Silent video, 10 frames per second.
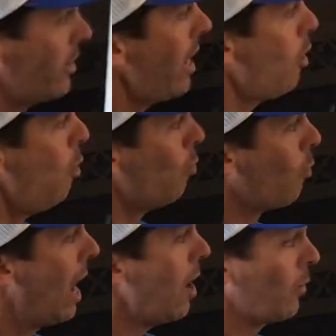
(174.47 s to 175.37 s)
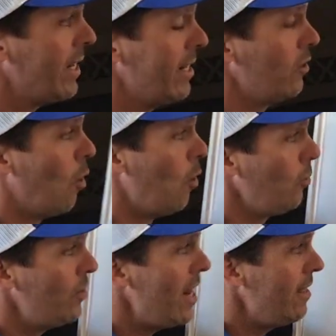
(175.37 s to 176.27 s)
day. Oh, wow. He did the
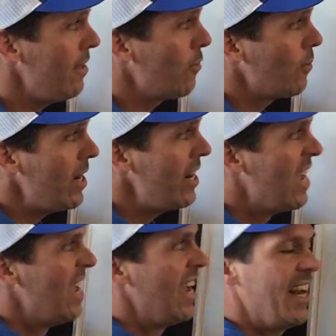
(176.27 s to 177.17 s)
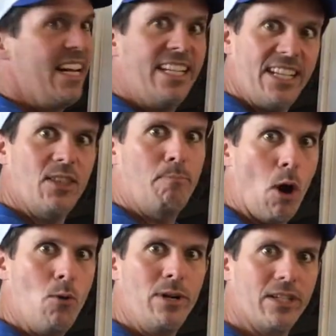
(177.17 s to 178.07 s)
whole Daily 3, and he did the
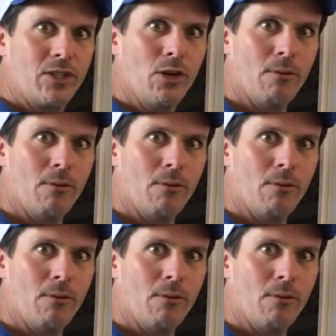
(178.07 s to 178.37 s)
bonus, too.